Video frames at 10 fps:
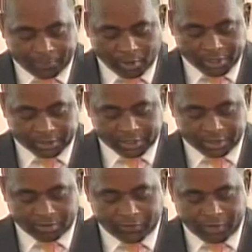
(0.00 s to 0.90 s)
Police
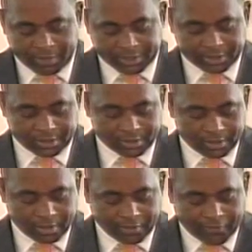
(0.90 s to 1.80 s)
Station refurbished,
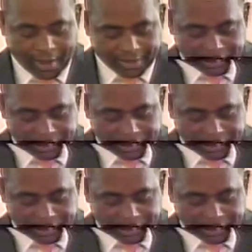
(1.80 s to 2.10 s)
Fire